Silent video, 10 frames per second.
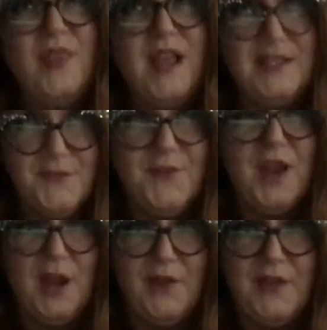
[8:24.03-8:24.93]
That's
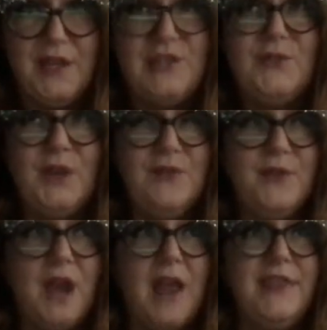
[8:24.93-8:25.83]
fair. That is very
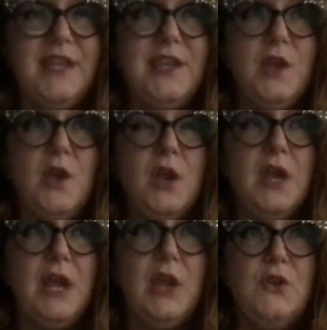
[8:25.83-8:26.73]
fair. I think
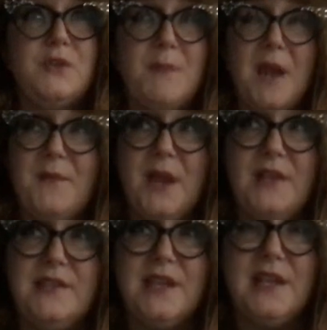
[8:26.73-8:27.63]
here's my
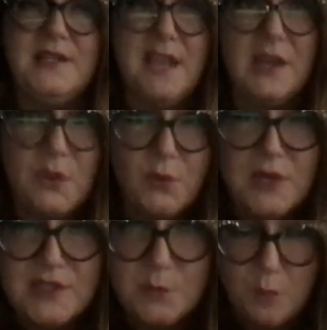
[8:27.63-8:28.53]
mindset. It's like the
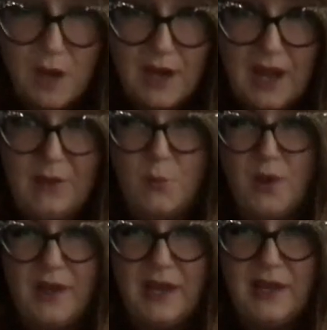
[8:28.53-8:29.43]
reason why I
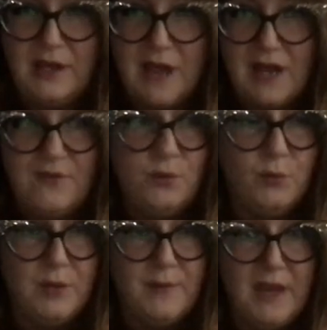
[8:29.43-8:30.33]
want a kind of a
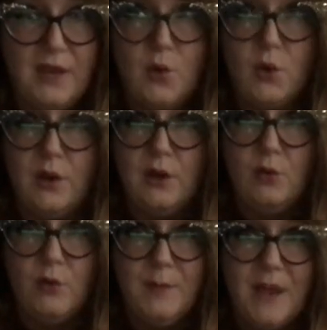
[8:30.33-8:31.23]
remake or a
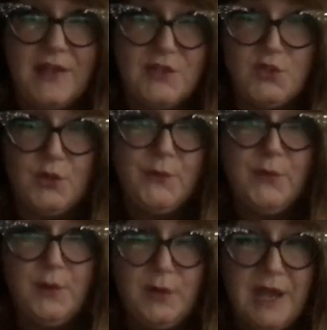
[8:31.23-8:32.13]
remaster of
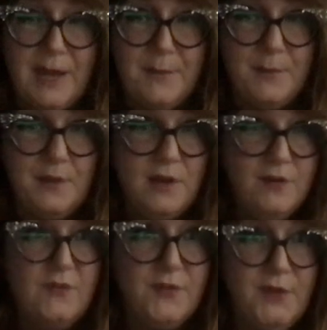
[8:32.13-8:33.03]

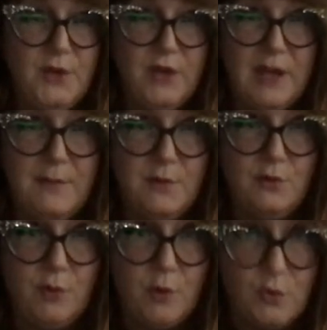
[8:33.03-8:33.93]
the video game
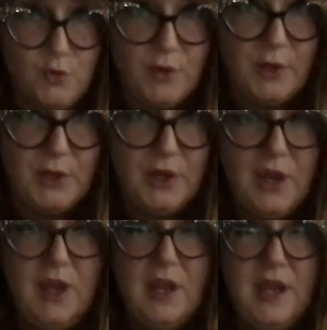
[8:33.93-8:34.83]
Chrono Trigger
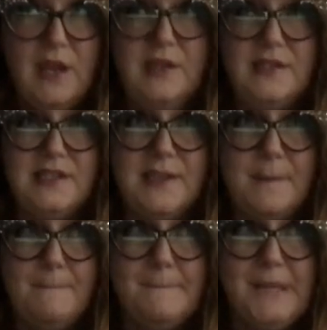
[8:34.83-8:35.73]
is
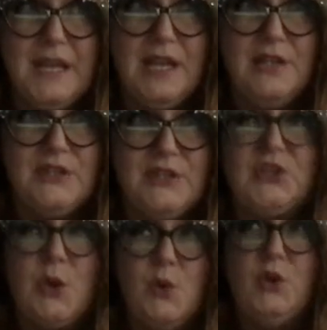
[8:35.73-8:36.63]
it's
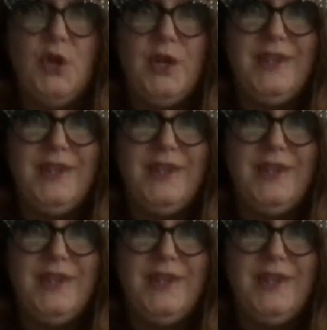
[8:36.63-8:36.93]
so good